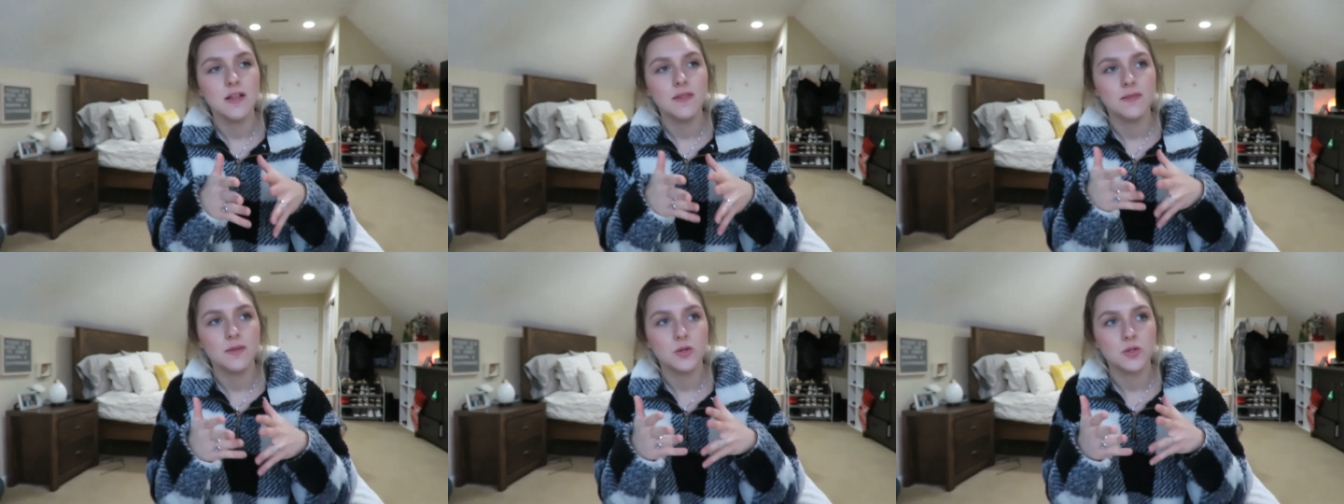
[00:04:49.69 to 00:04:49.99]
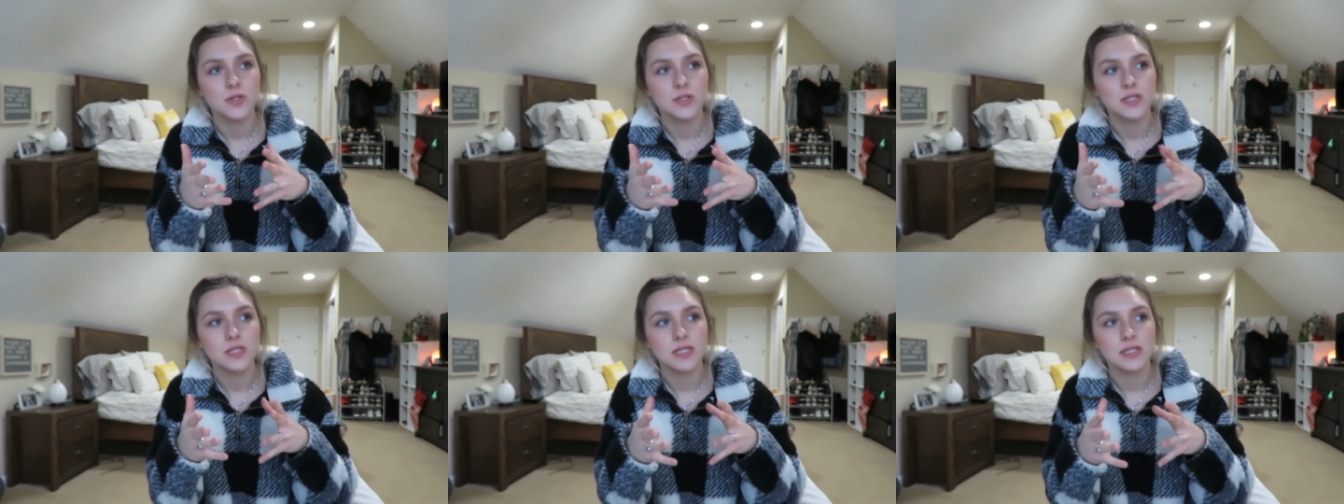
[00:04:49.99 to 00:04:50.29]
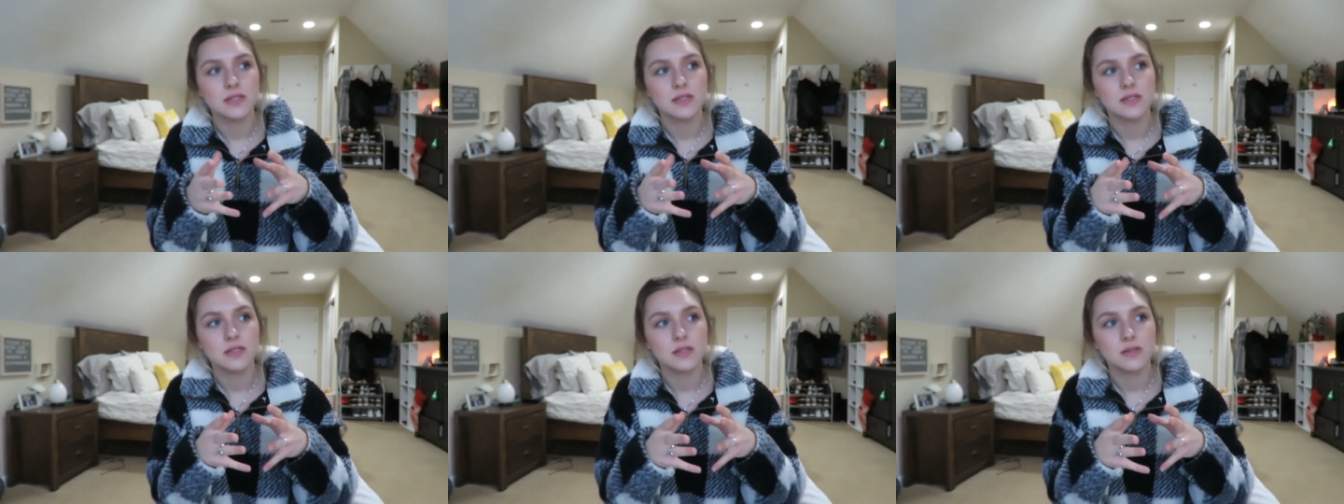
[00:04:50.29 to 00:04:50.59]
there's
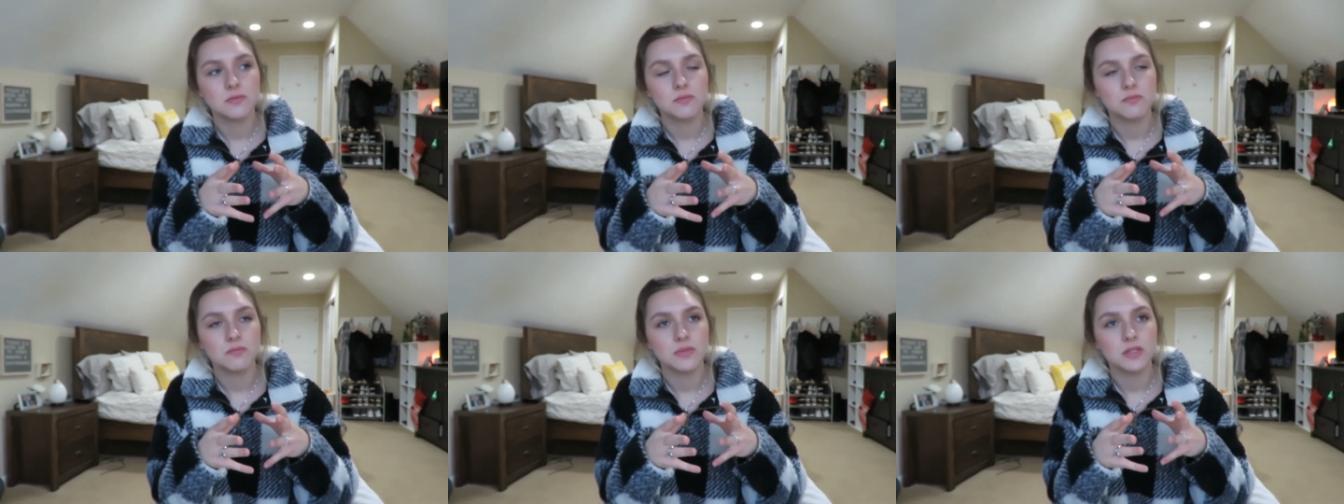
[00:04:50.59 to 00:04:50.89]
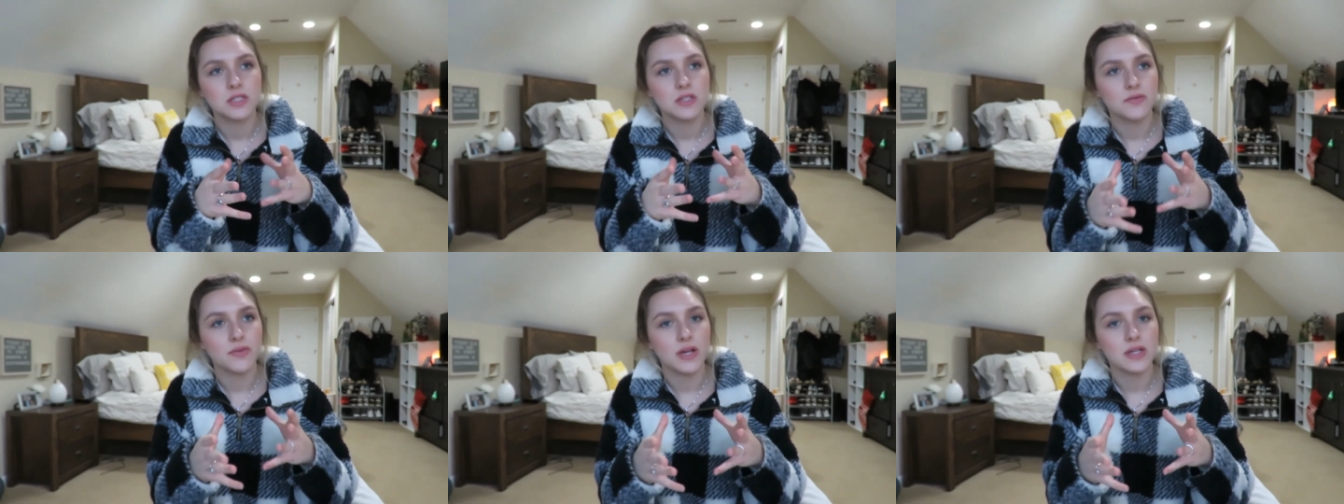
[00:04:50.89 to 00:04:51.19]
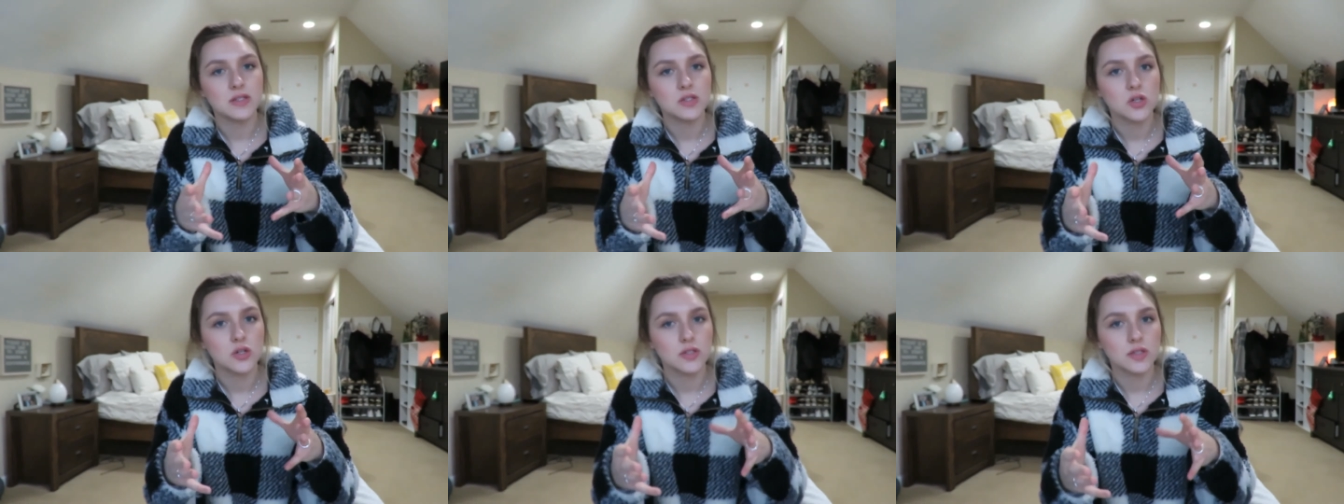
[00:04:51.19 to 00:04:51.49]
this
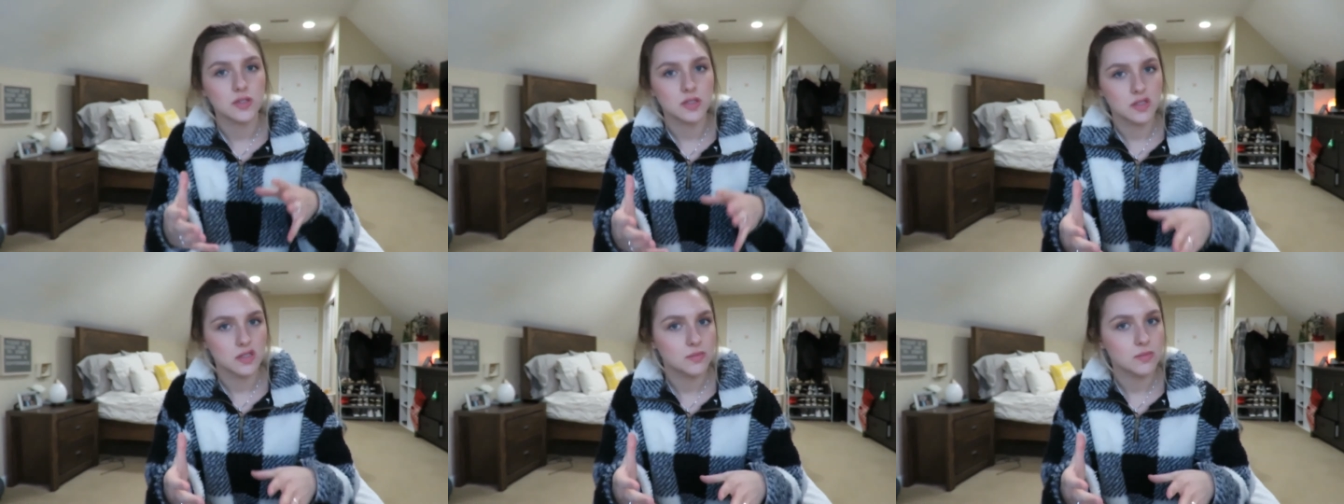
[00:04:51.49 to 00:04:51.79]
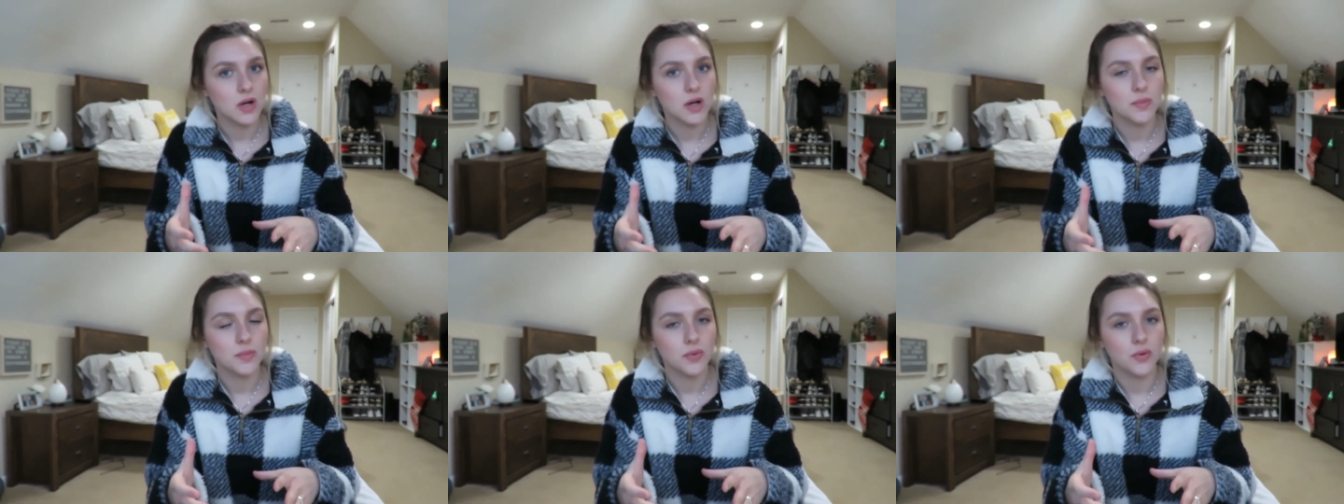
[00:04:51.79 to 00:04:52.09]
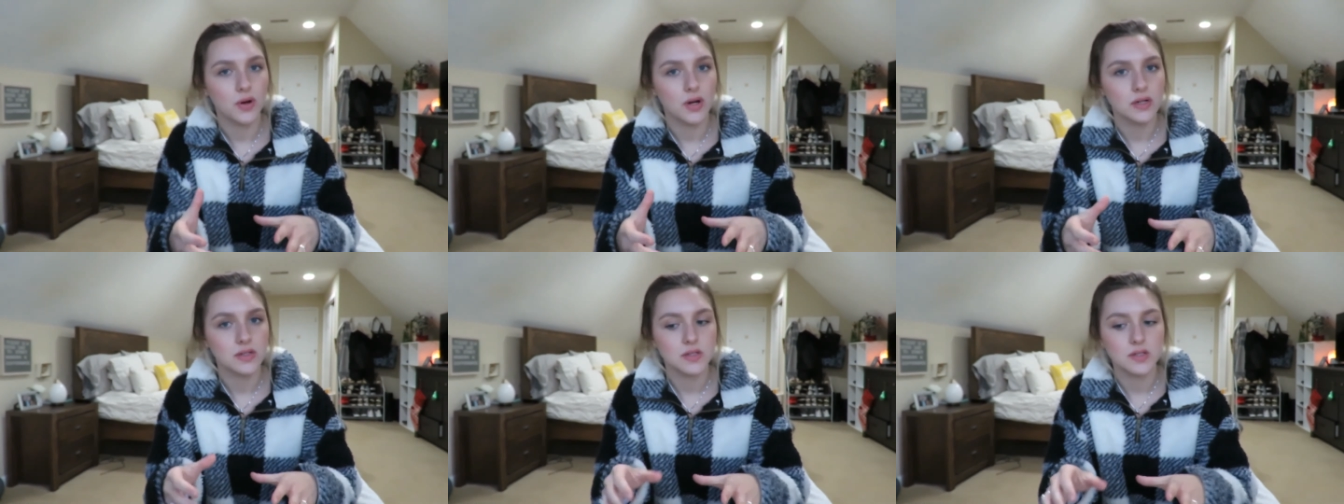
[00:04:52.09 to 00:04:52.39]
device called a
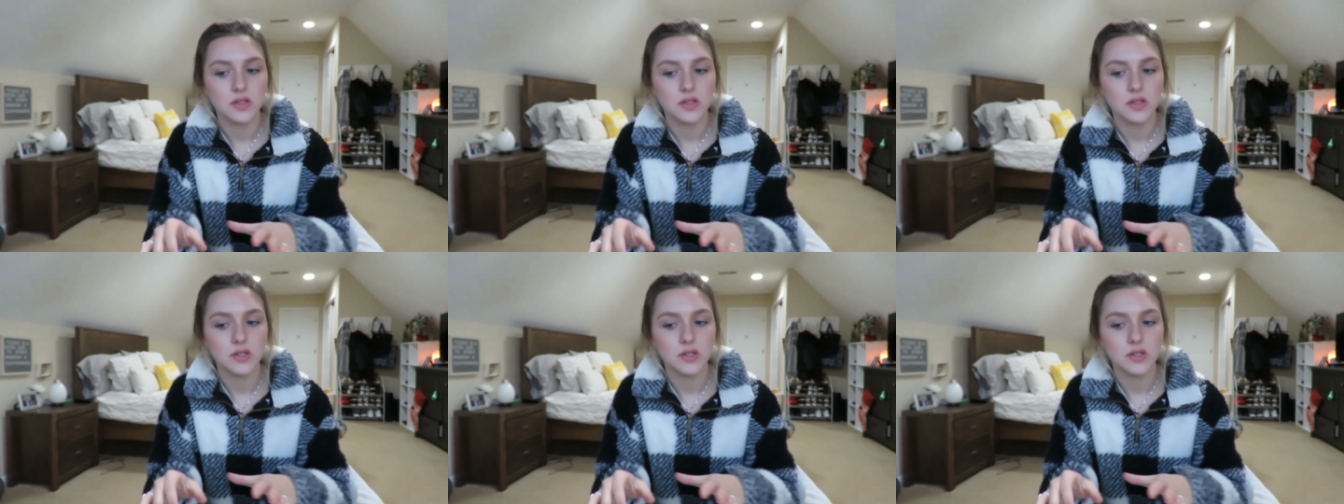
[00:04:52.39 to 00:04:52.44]
smartboard.